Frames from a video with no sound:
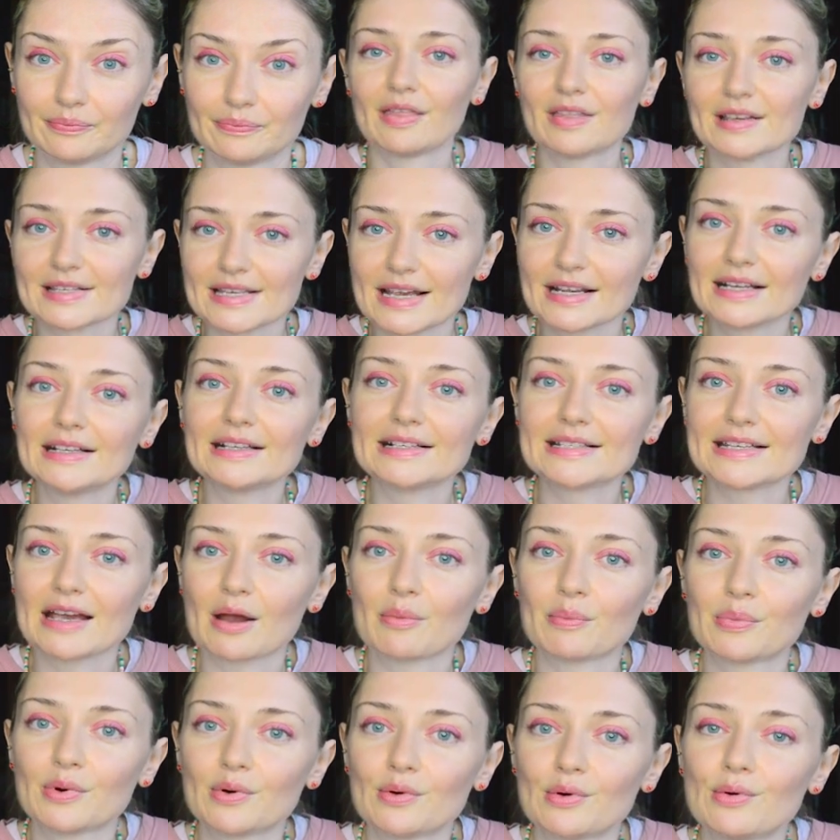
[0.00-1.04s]
The second
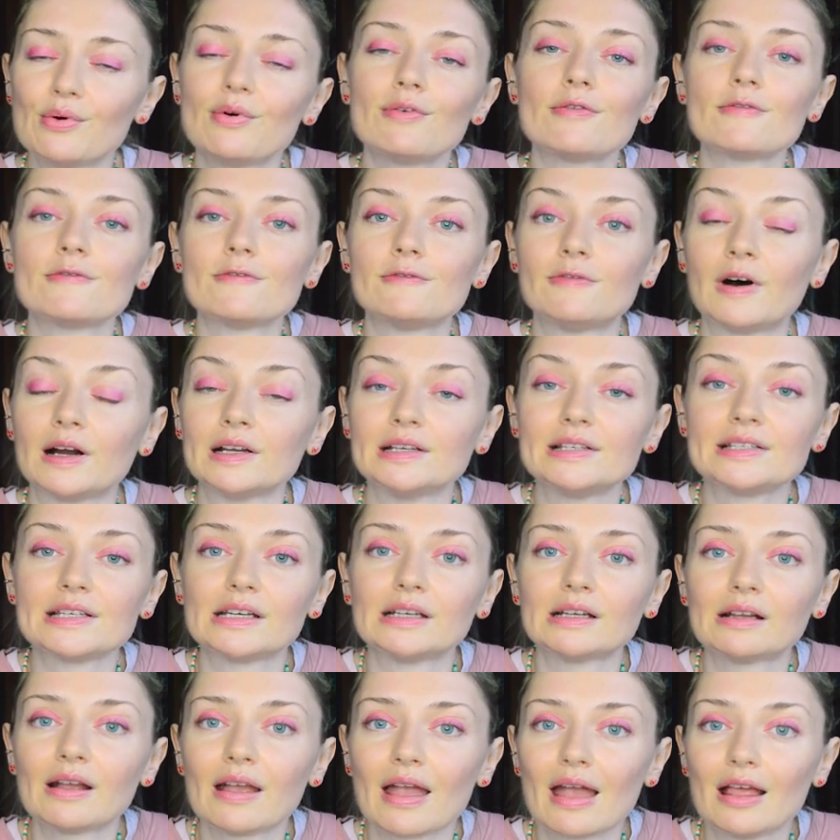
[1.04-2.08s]
example,
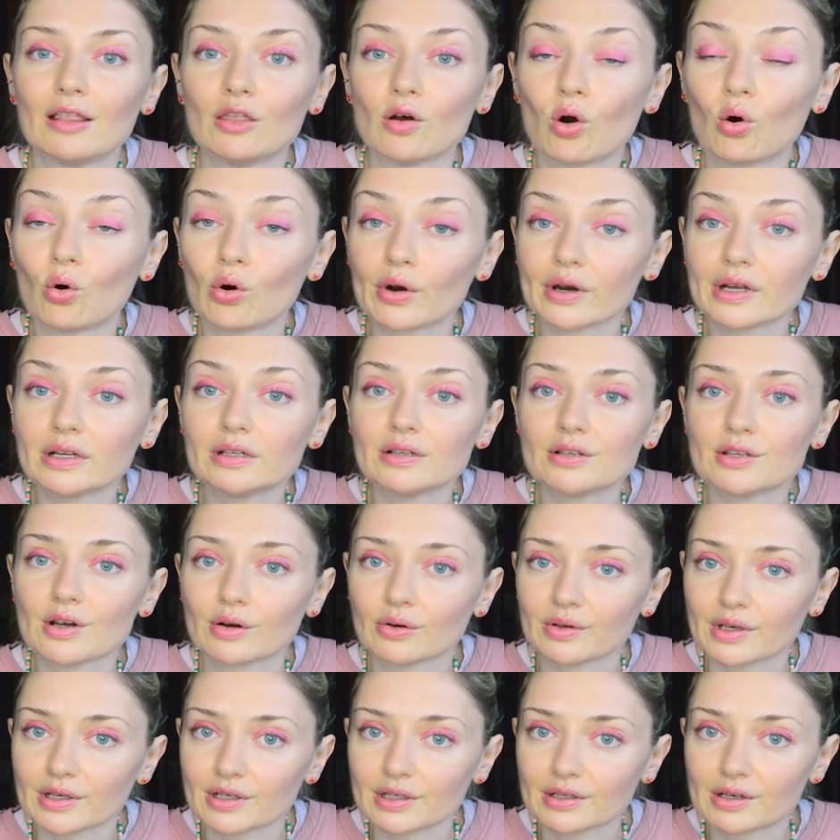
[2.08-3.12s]
finding an organ
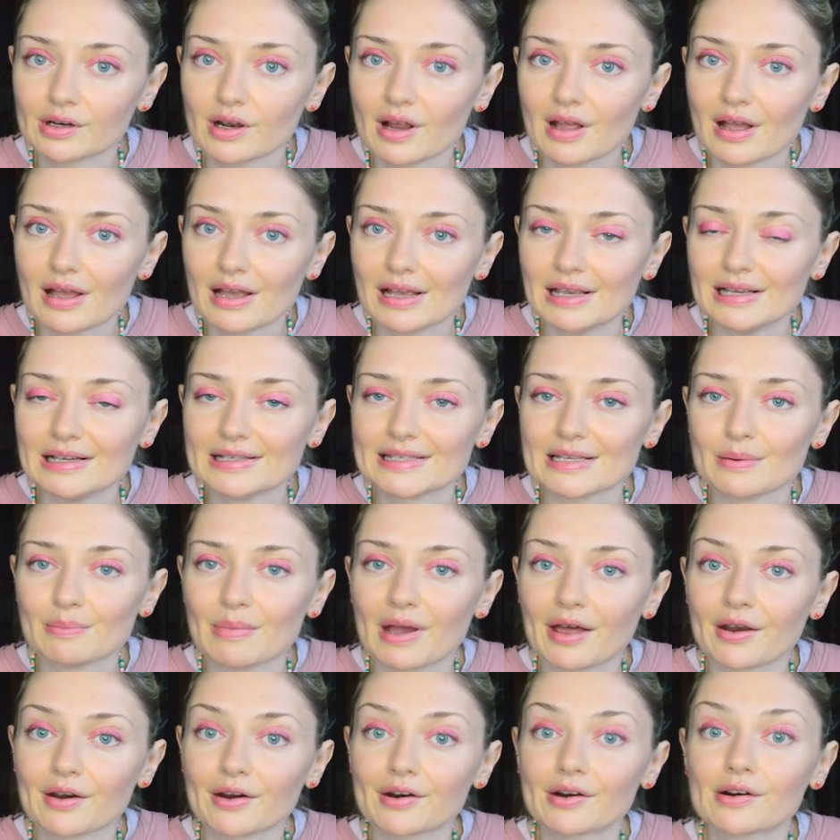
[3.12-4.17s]
donor is a
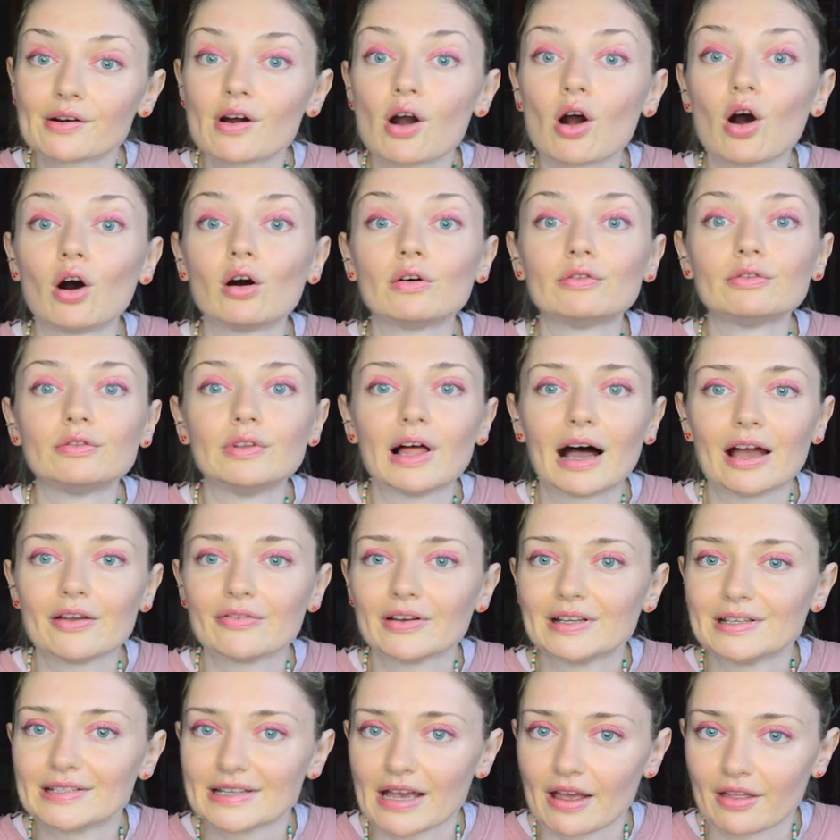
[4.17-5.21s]
matter of
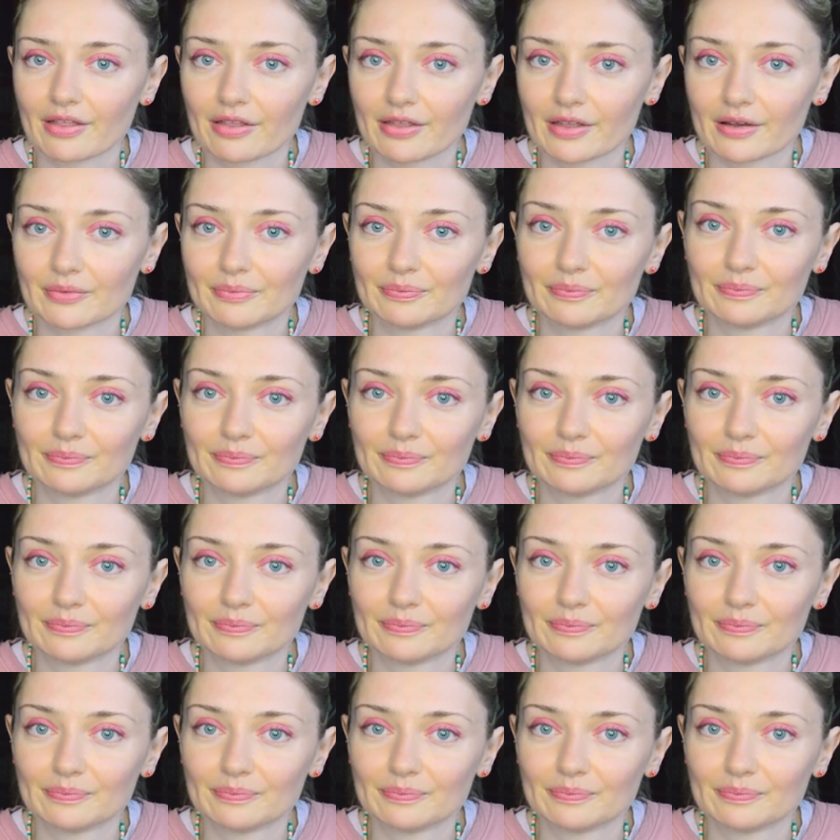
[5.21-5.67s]
life and death.